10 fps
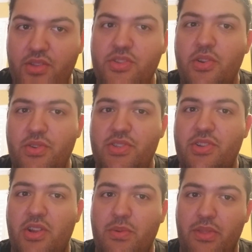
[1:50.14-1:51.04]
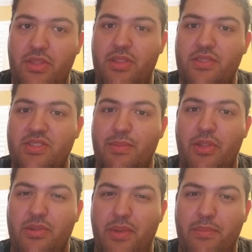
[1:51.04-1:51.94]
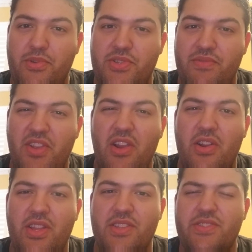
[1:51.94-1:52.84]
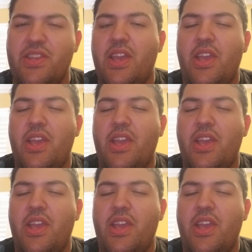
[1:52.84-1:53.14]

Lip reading: Tony Stark with some other members of the Guardians,